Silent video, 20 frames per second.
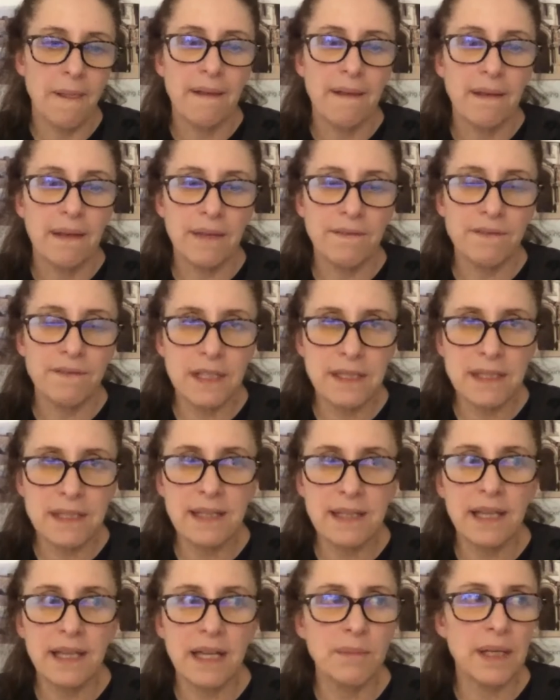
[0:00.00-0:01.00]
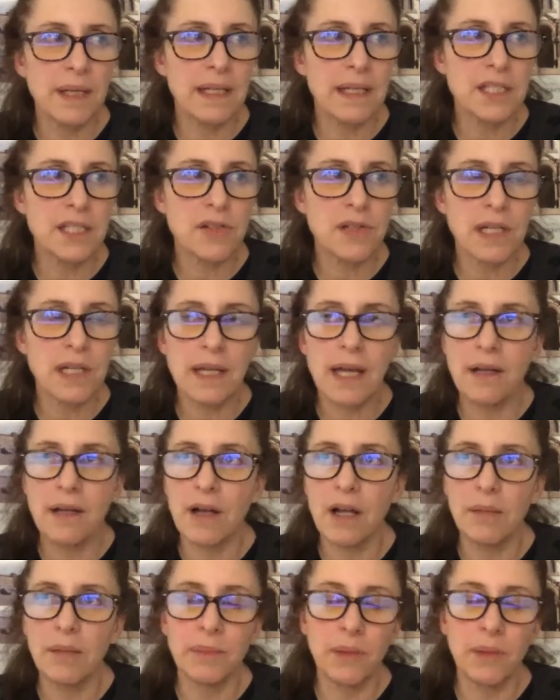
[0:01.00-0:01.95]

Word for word: If Disneyland Main Street had all